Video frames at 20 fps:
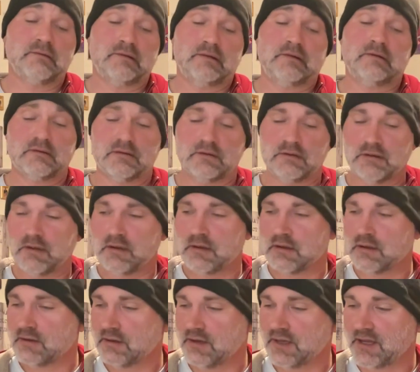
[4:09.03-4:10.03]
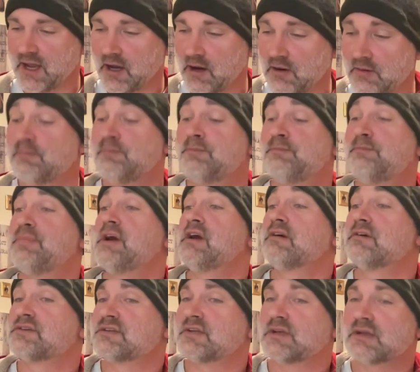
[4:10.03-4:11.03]
like how
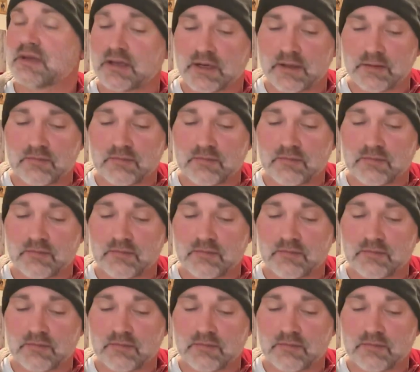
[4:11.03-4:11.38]
embarrassing can it